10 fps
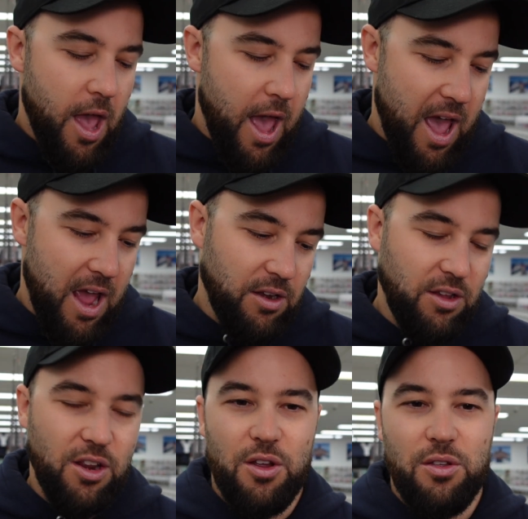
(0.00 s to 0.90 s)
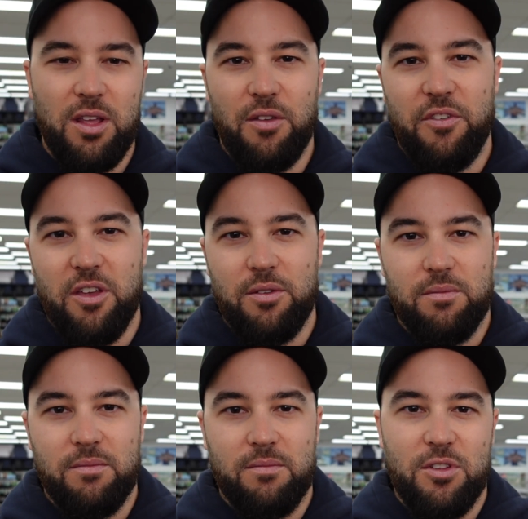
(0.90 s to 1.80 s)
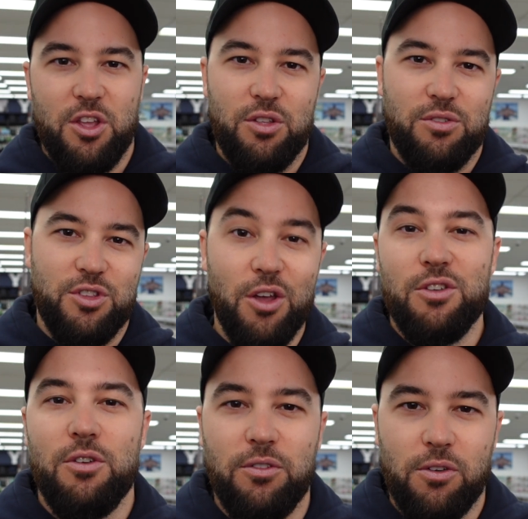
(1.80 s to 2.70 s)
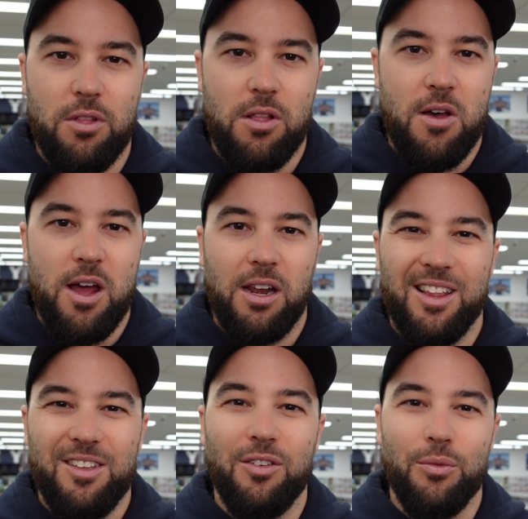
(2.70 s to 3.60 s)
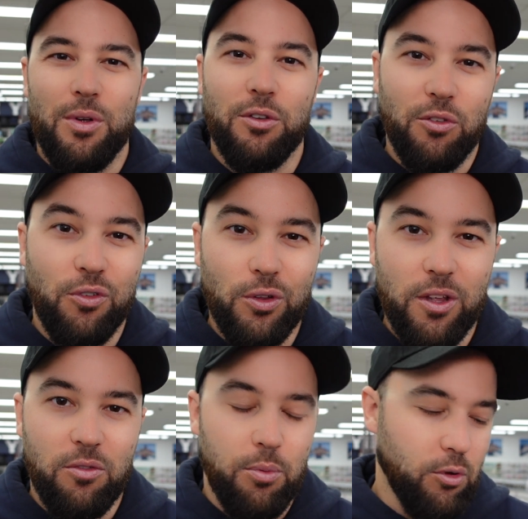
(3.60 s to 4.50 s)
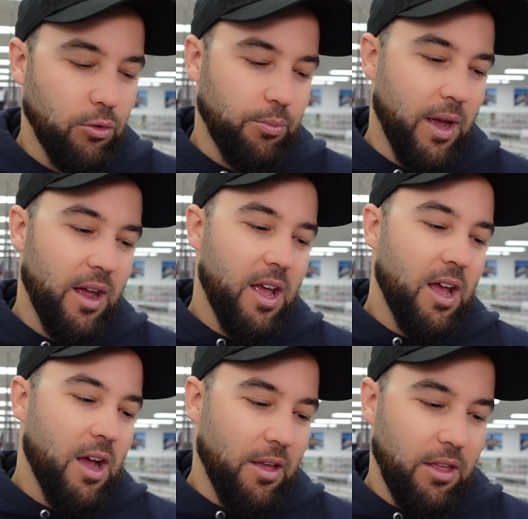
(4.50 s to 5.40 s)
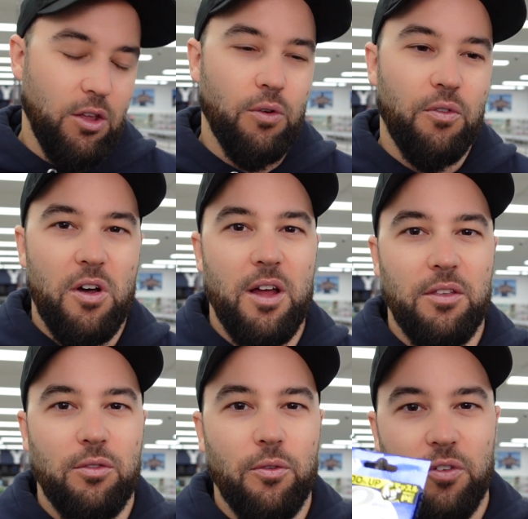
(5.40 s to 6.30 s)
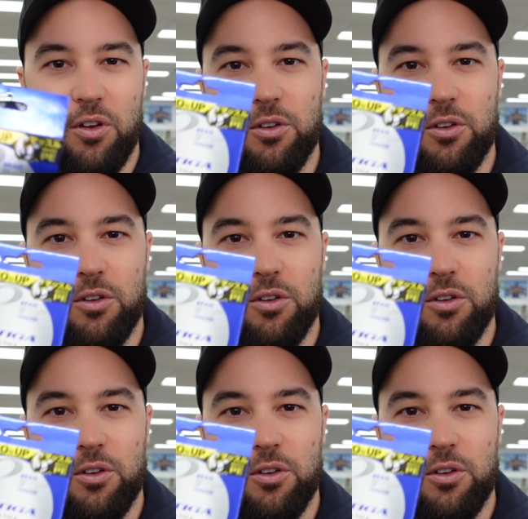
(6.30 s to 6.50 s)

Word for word: And you know, if you don't use all the line, at least your reel's fully spooled. But I think you'll find this will fit